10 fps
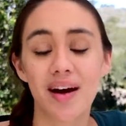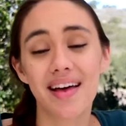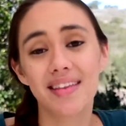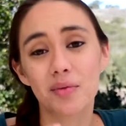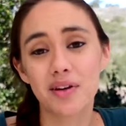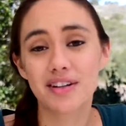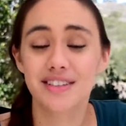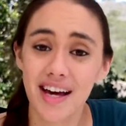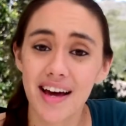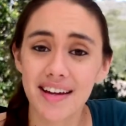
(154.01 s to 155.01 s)
And then when you're
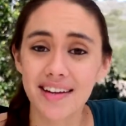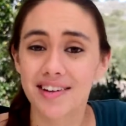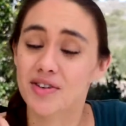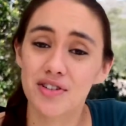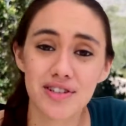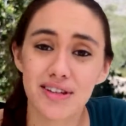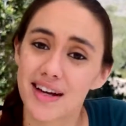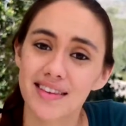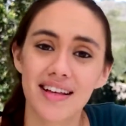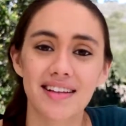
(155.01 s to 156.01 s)
done, you just look
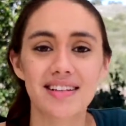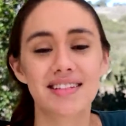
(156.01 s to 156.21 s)
at that list